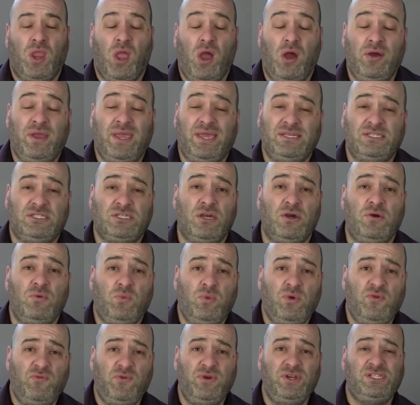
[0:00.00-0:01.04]
Okay, so
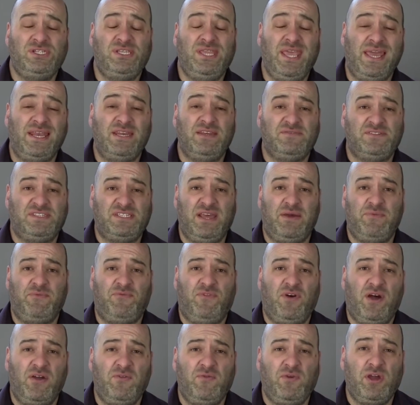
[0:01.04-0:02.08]
we've reached the end of step
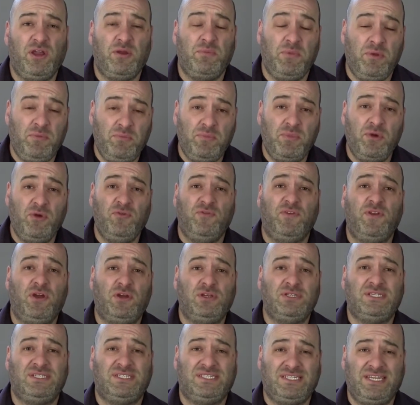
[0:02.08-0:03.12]
5. We're going to be moving
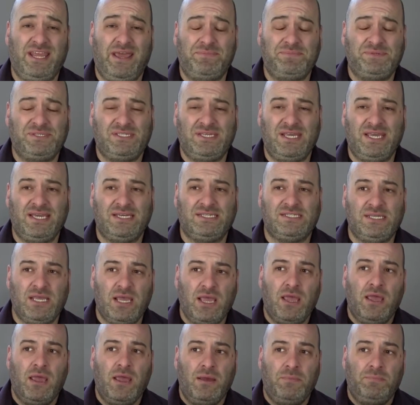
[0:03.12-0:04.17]
on to step 6.
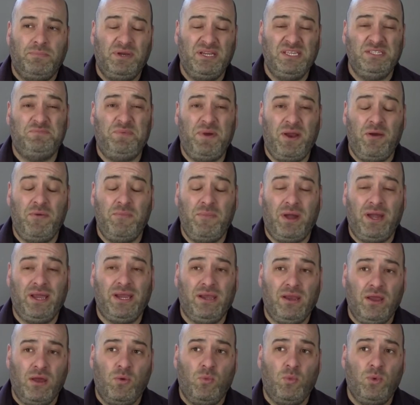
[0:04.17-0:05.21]
Please bear in
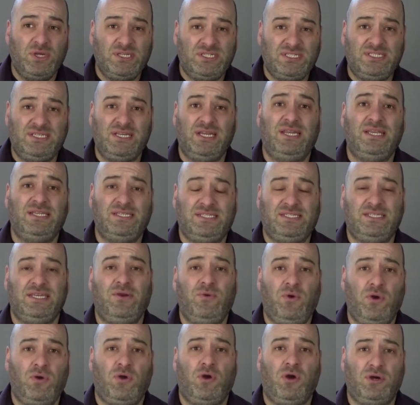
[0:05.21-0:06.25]
mind, we're still at
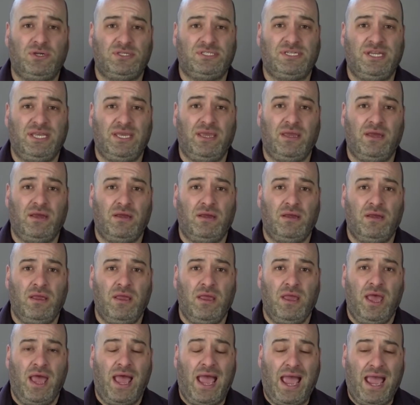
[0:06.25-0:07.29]
0 cost here.
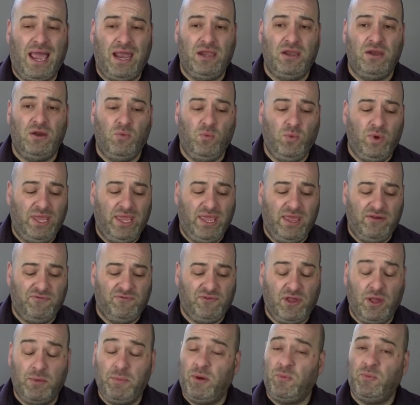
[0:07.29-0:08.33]
And we have
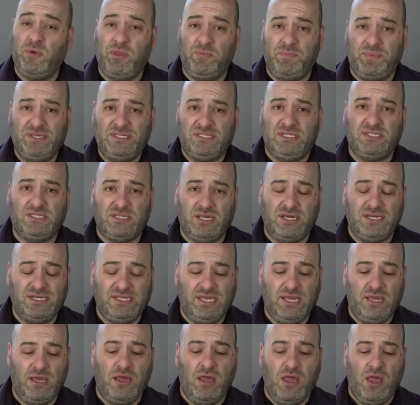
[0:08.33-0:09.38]
come up with a business
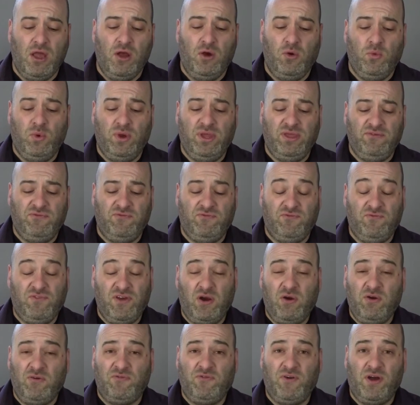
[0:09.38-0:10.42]
idea. We've
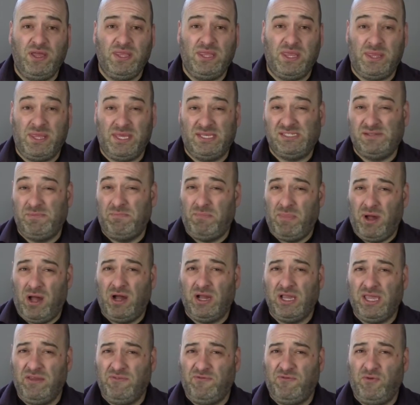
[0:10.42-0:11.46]
verified that there's a
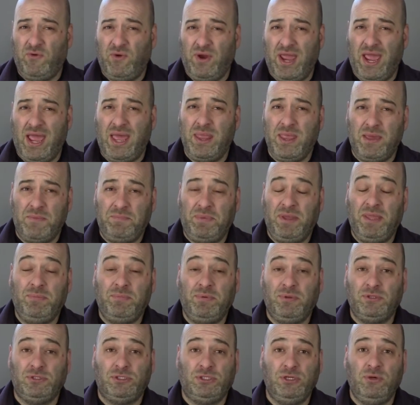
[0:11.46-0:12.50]
market for it and that
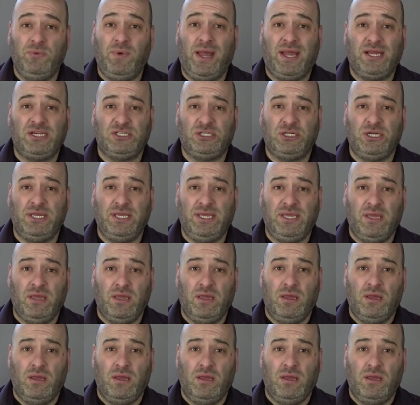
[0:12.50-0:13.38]
people do actually